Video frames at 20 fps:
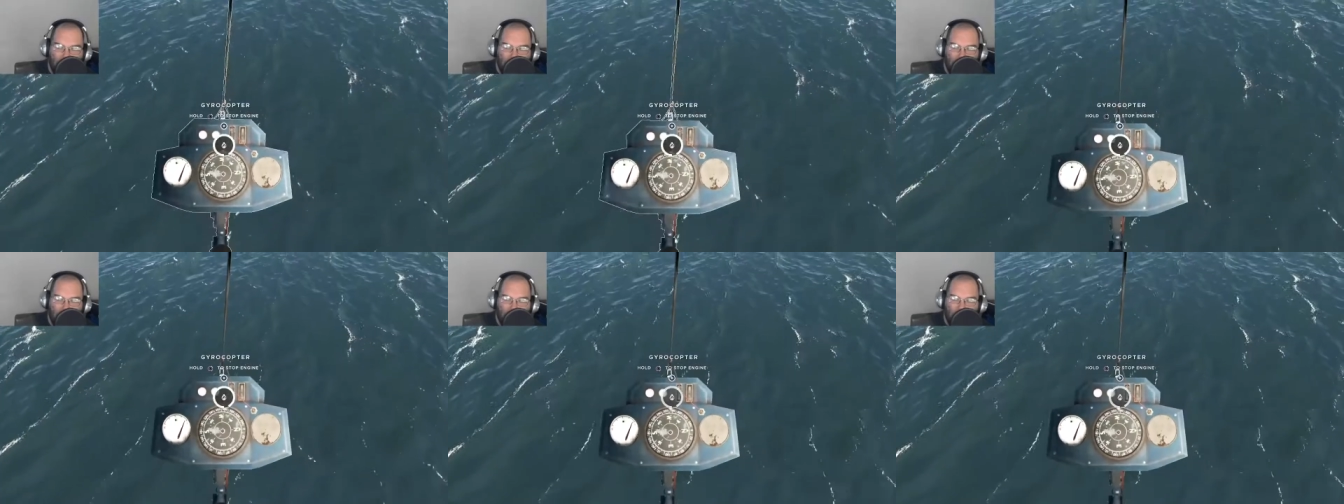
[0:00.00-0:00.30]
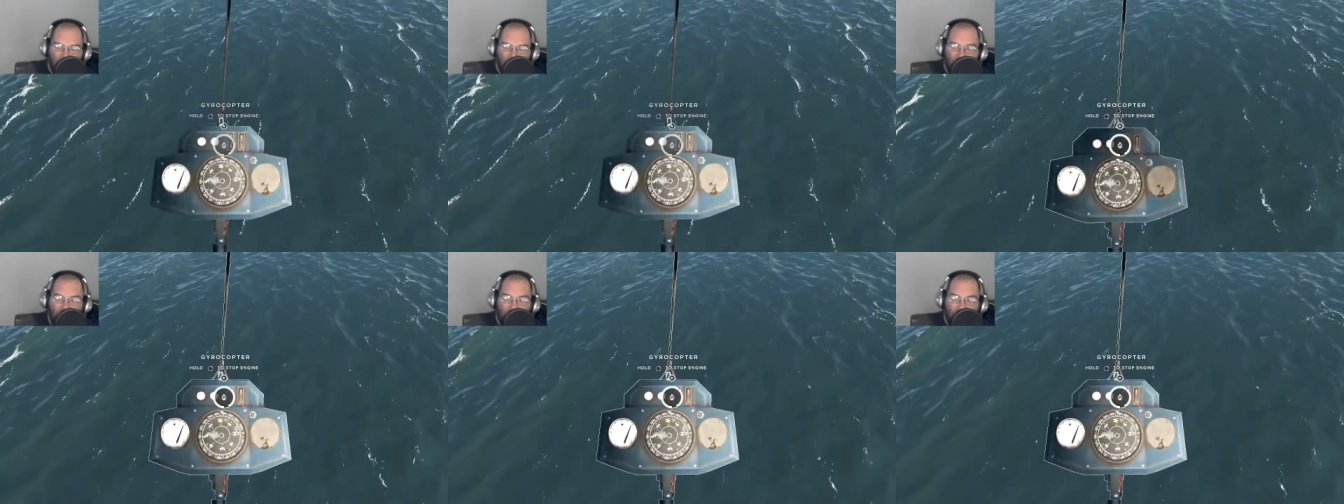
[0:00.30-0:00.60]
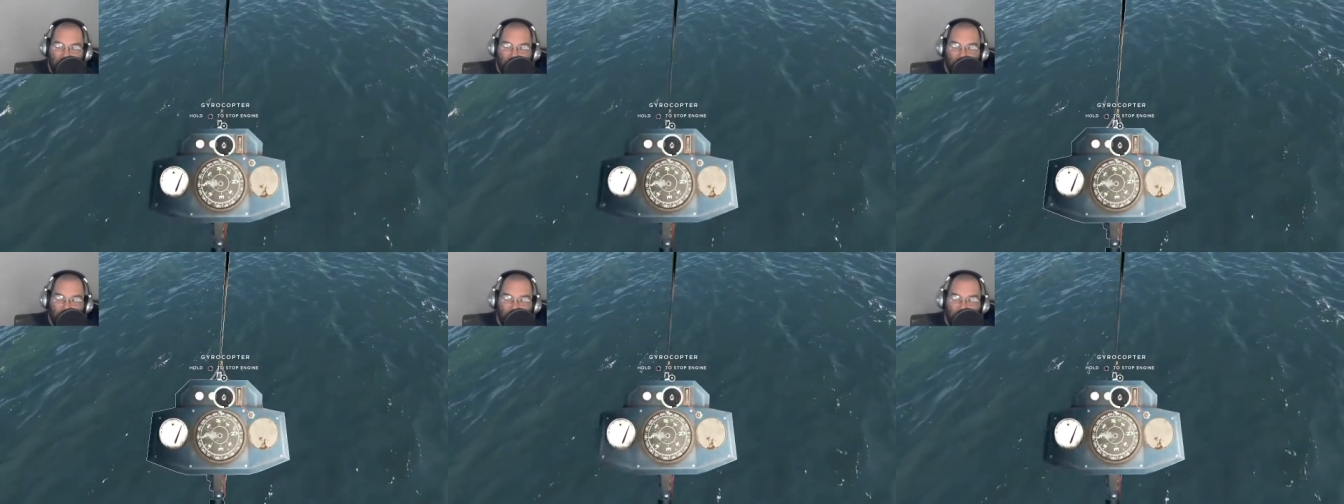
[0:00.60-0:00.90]
See, it
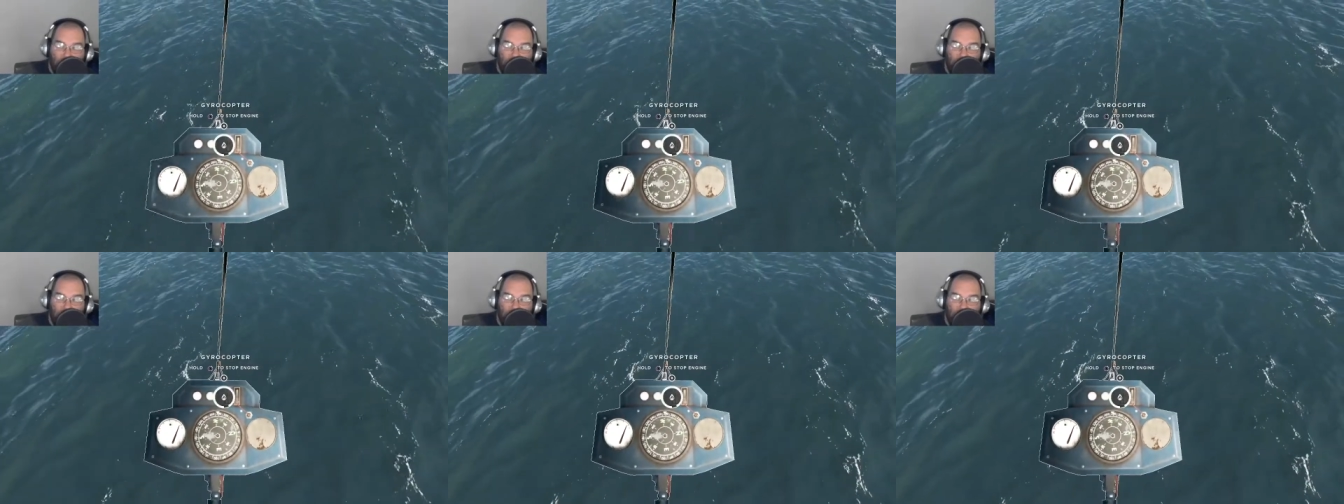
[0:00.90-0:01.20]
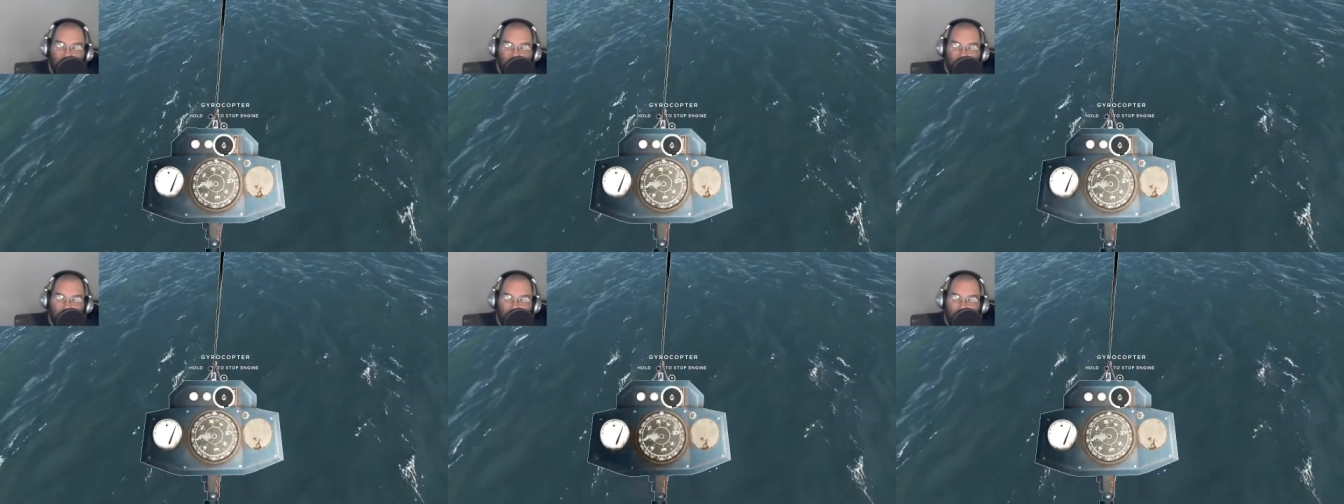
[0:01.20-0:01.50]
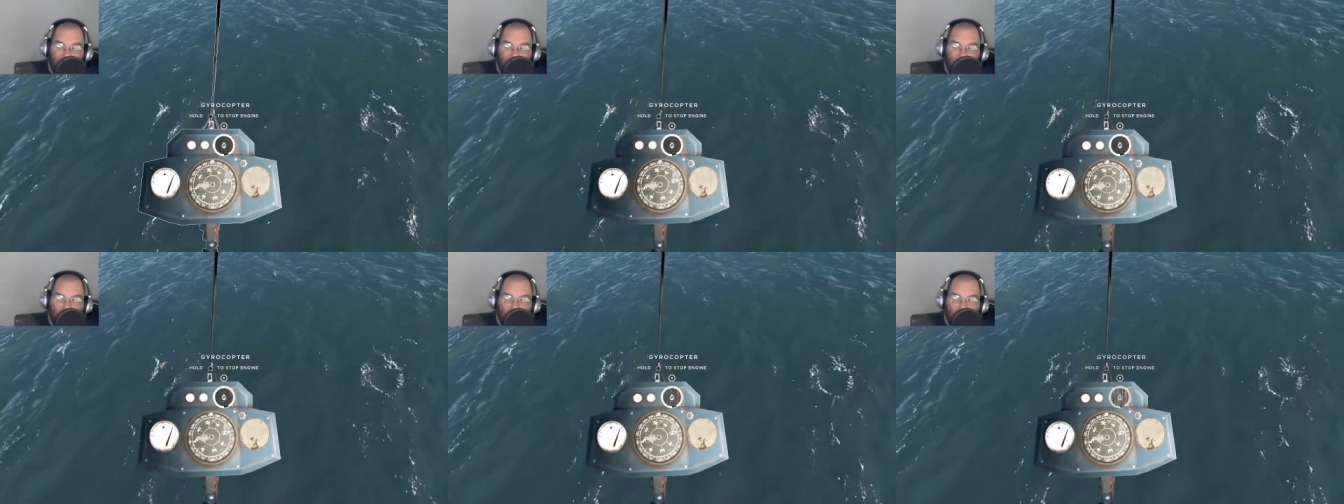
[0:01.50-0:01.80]
drinks so
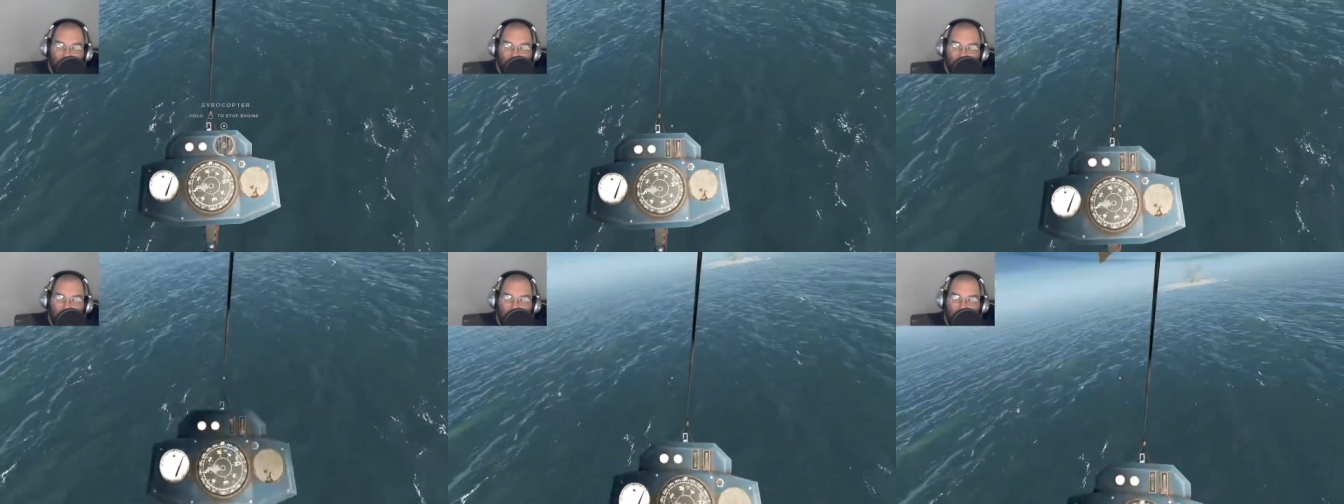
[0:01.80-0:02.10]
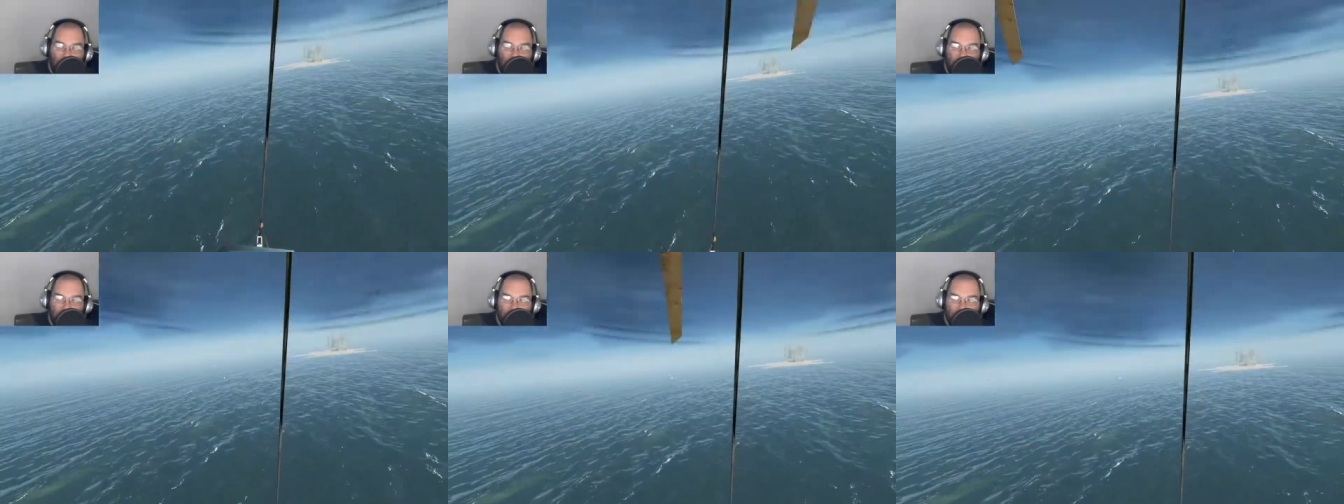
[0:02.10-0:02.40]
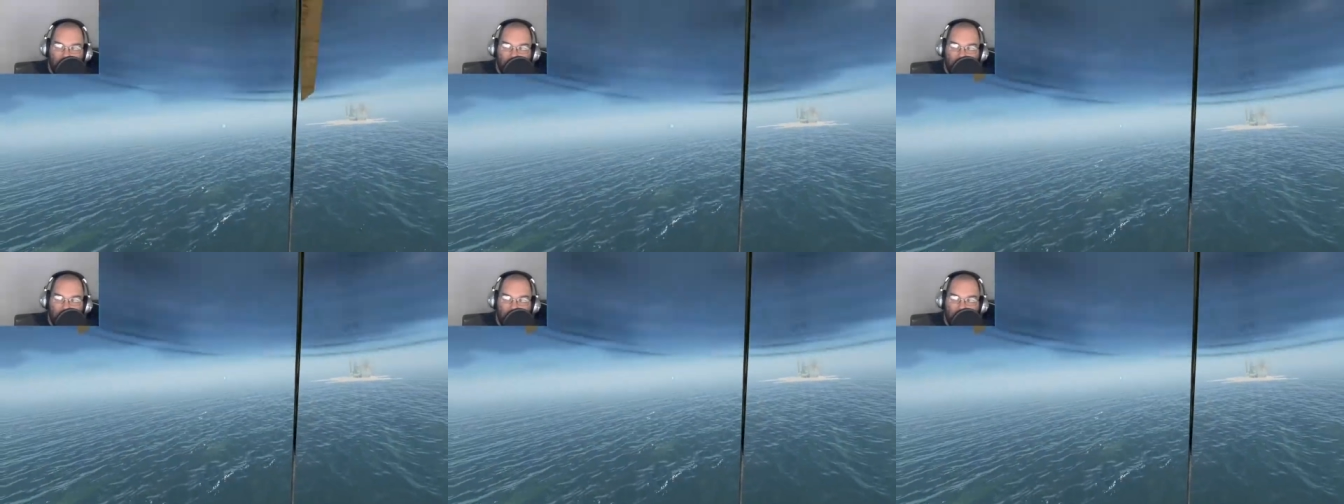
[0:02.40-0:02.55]
much gas.